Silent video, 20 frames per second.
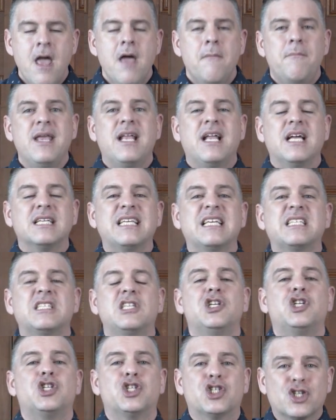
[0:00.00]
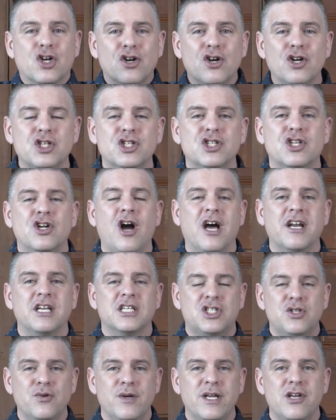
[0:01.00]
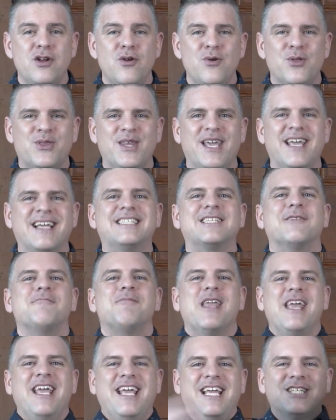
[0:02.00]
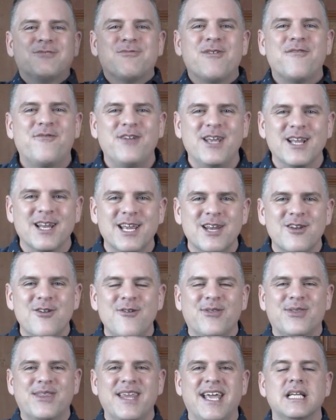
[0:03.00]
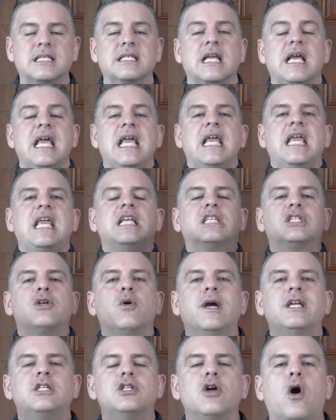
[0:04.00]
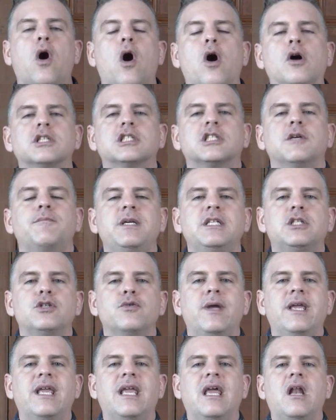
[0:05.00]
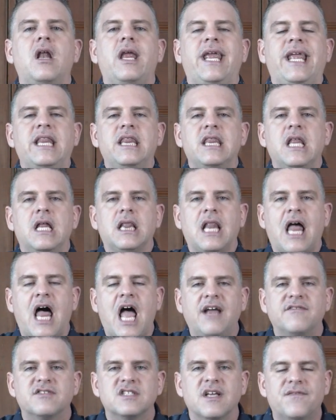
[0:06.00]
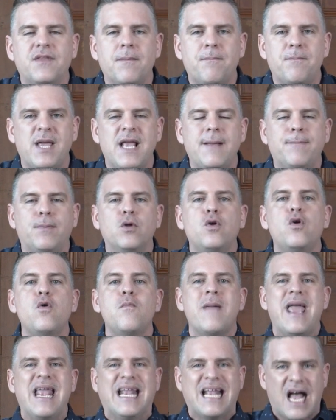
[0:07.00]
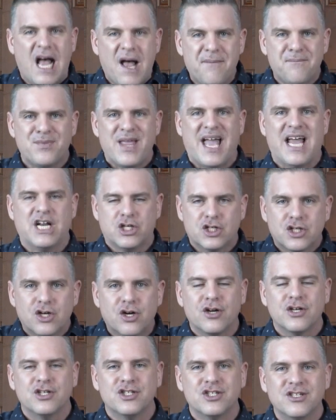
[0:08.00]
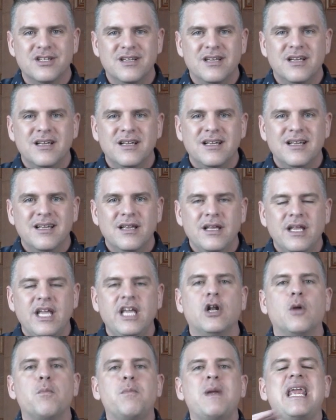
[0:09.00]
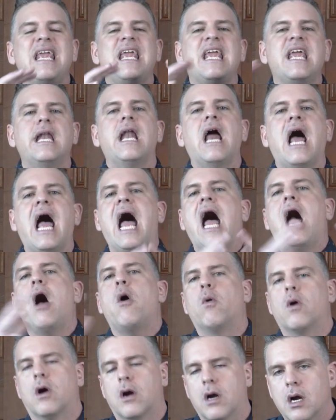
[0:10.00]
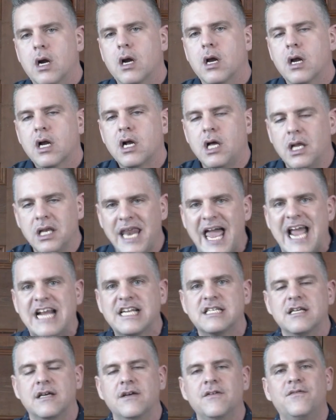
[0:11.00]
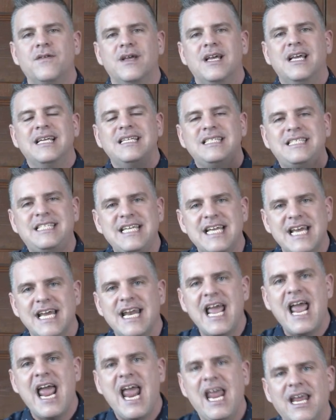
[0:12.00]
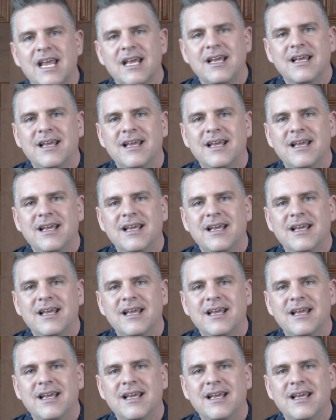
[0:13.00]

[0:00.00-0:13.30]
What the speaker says: Because as the church, God is doing new things. He's revealing new things. He's going to also be doing it in the lives of the people who make up that church. It'll be in our collective DNA.